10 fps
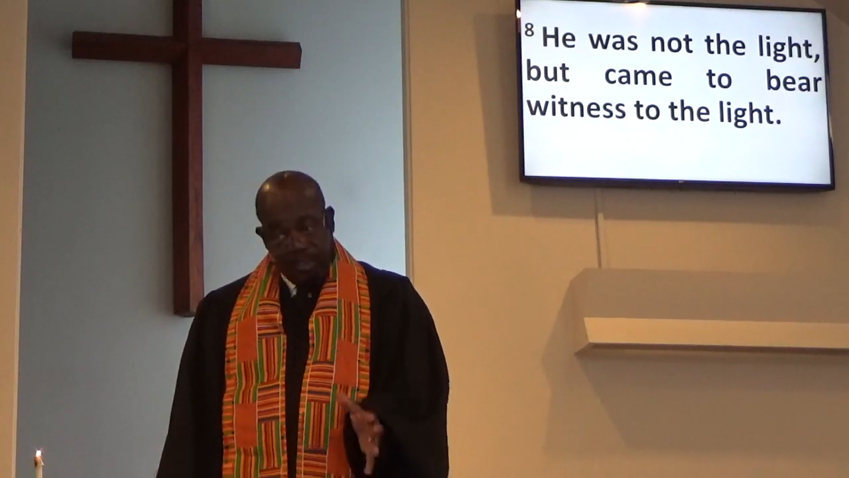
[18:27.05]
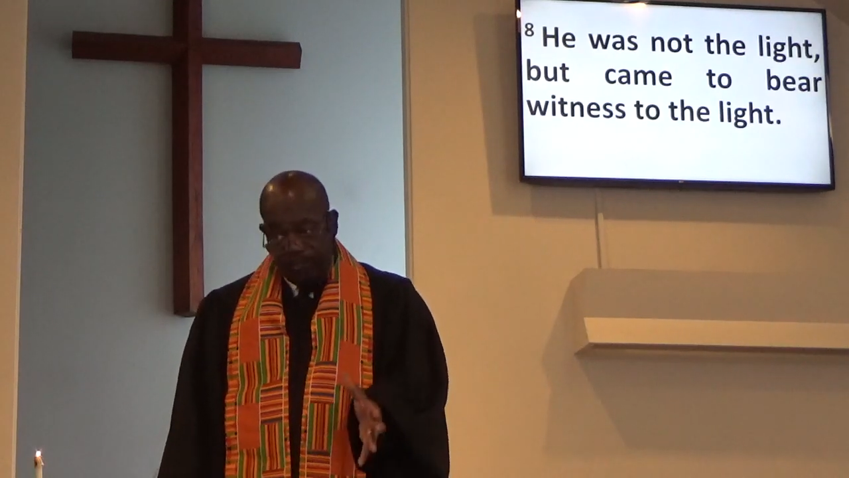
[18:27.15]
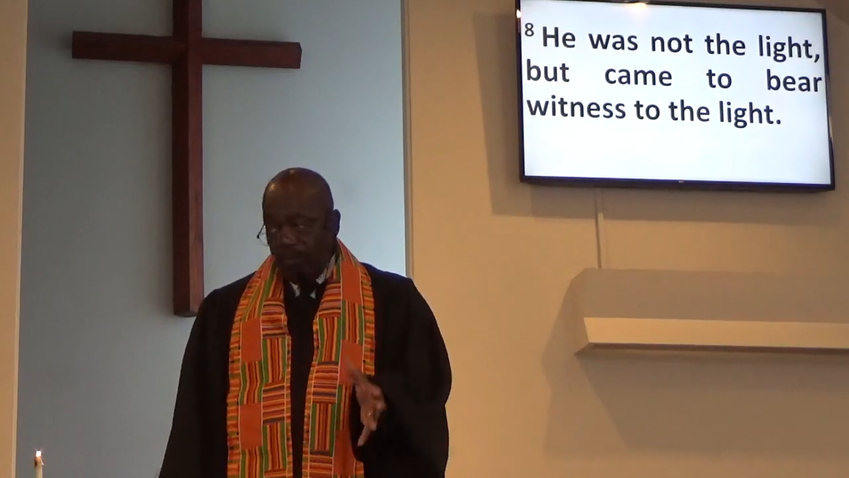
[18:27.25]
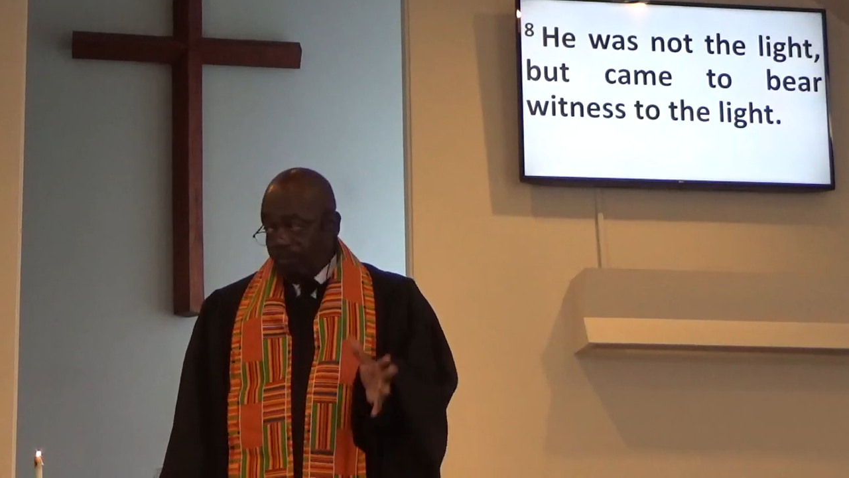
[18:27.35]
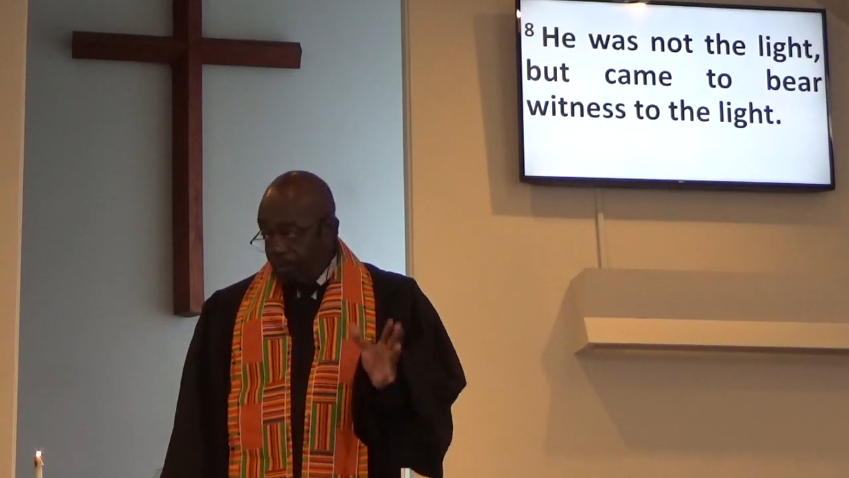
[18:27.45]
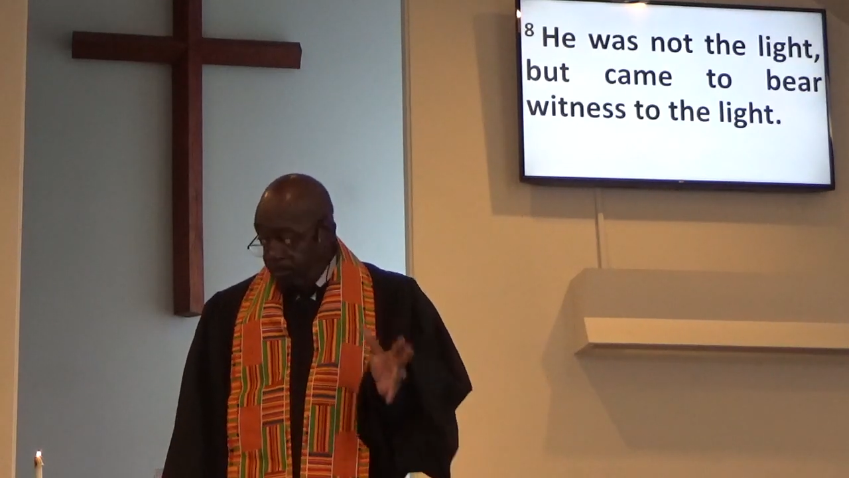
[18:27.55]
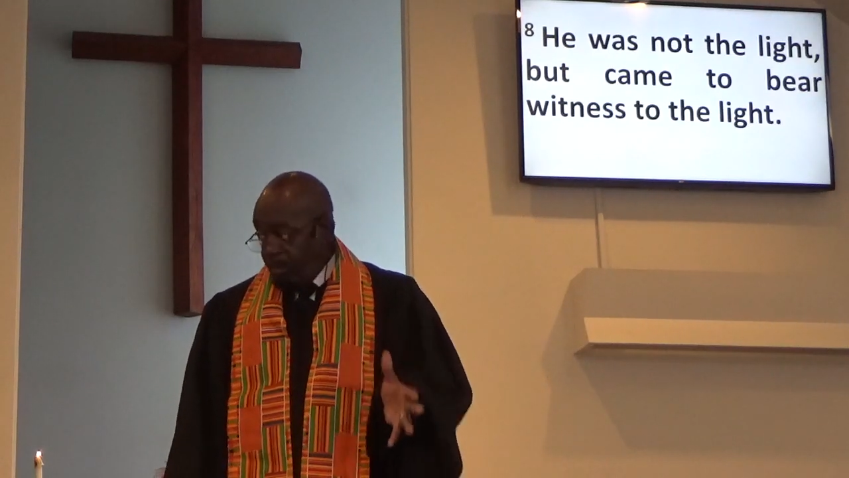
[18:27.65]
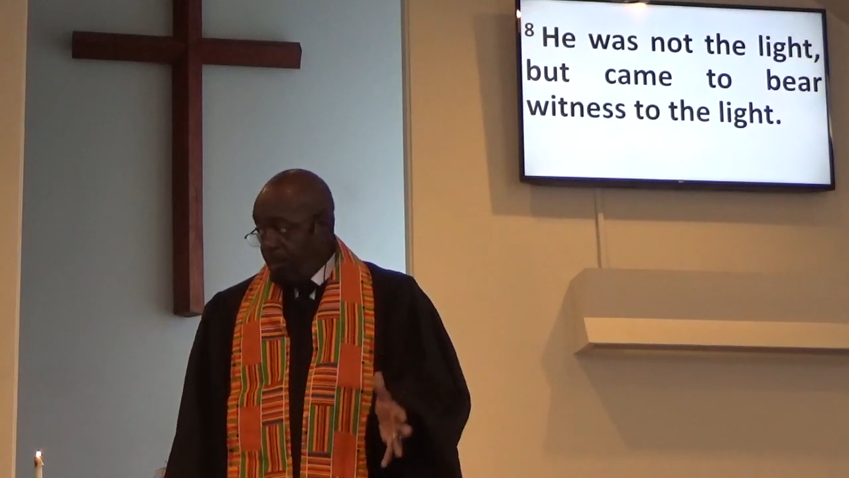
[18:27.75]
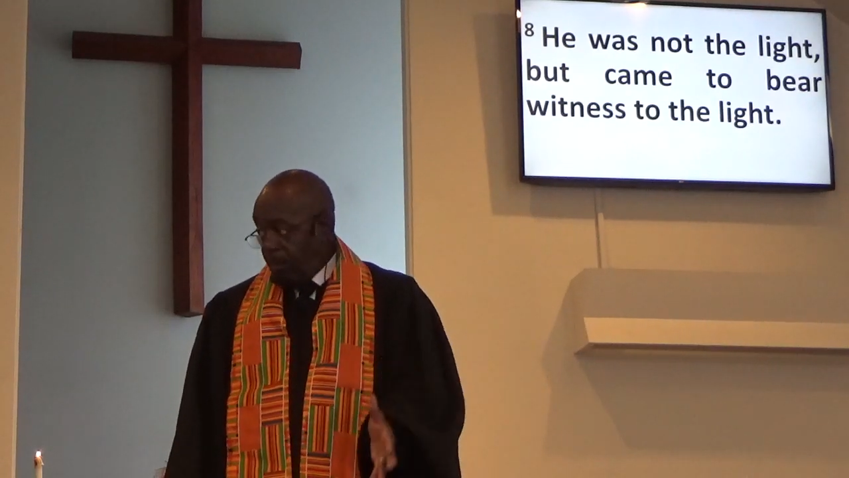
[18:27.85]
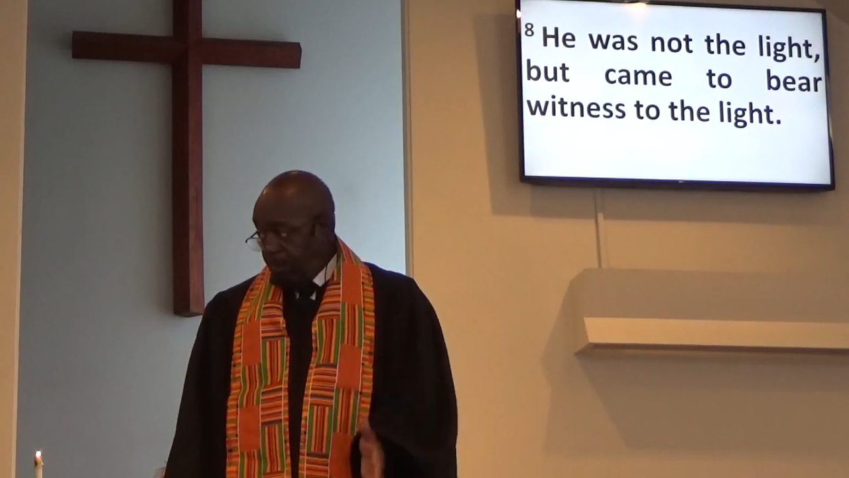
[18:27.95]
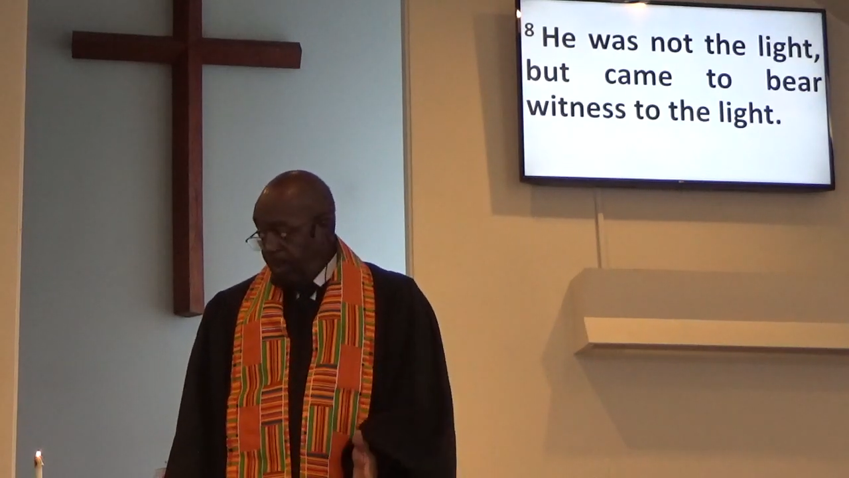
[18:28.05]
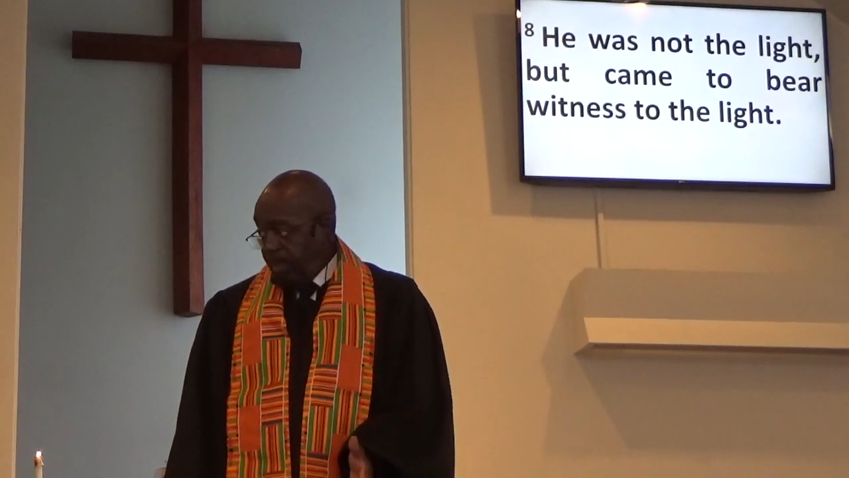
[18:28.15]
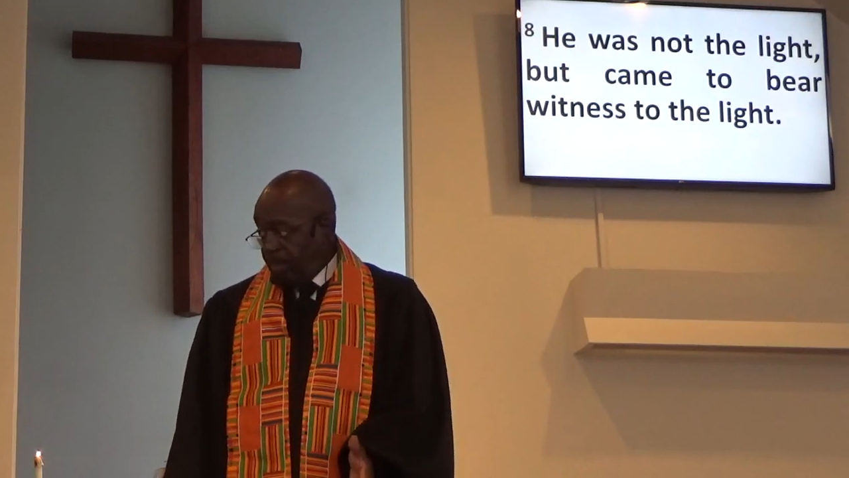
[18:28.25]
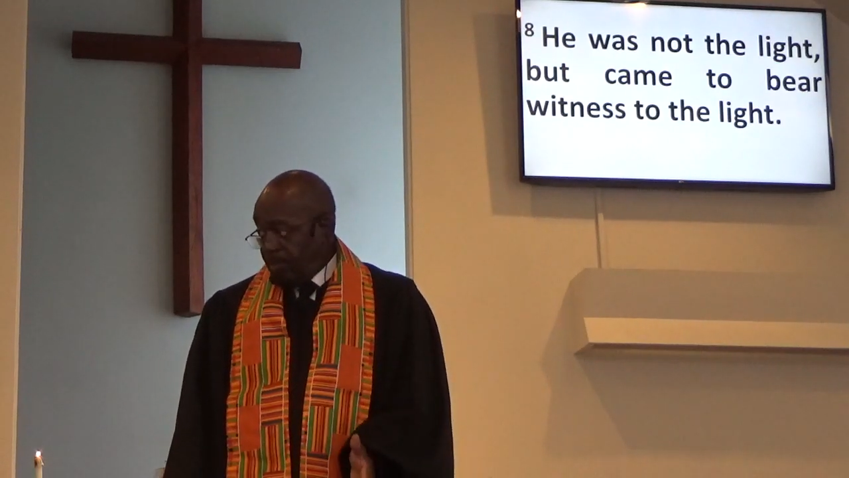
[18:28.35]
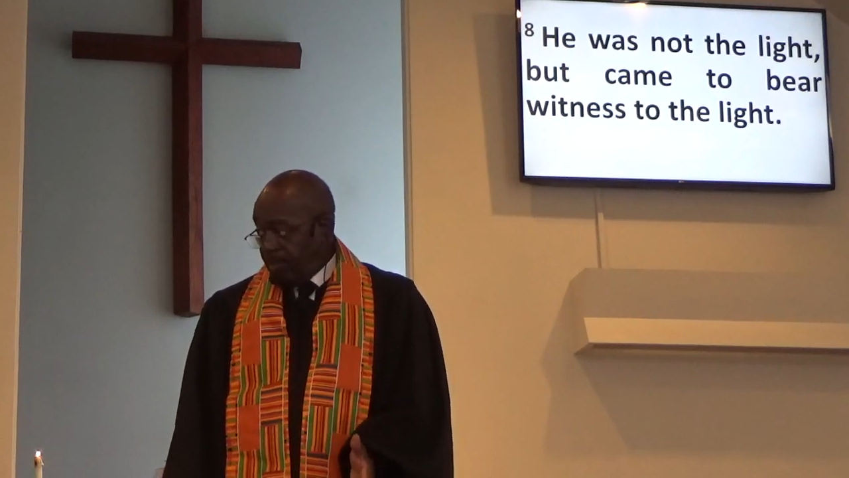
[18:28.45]
different from
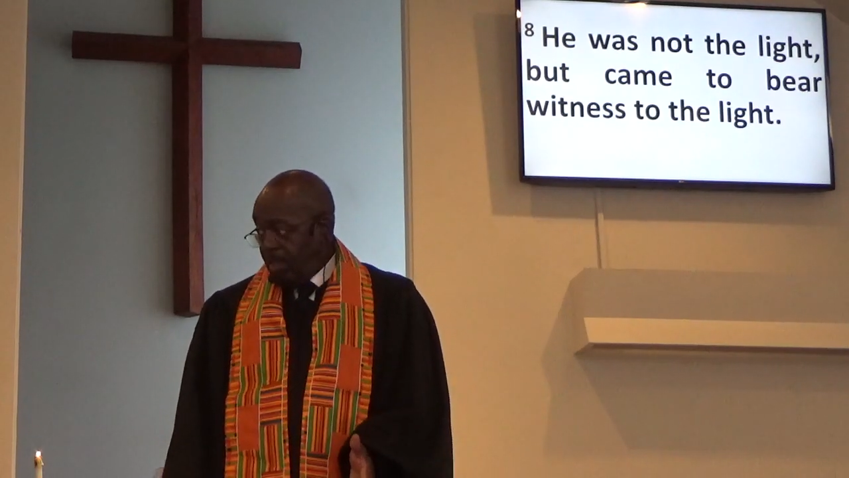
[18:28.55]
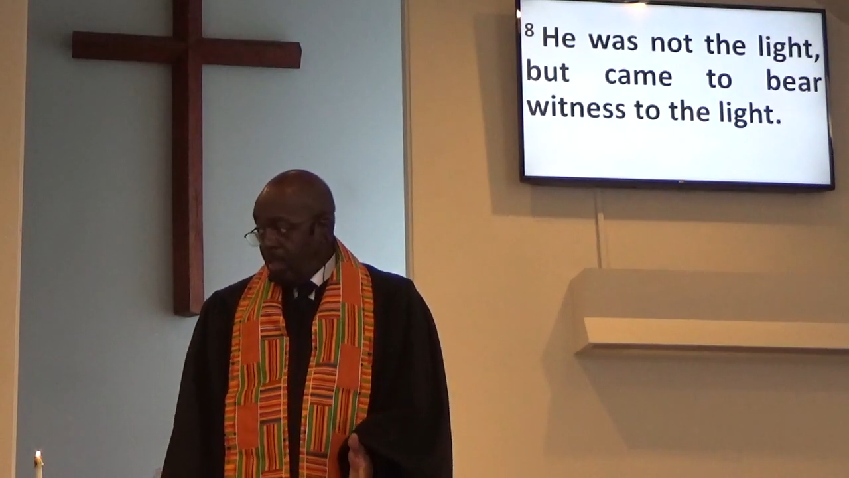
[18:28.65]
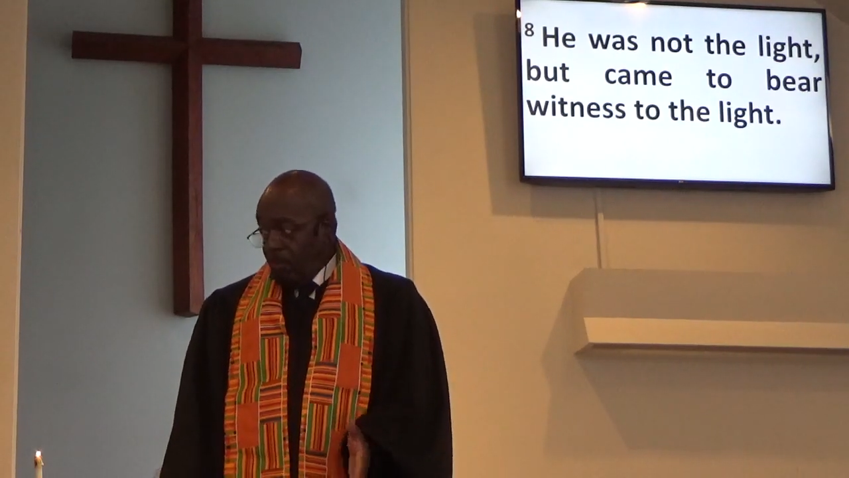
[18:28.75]
Europeans,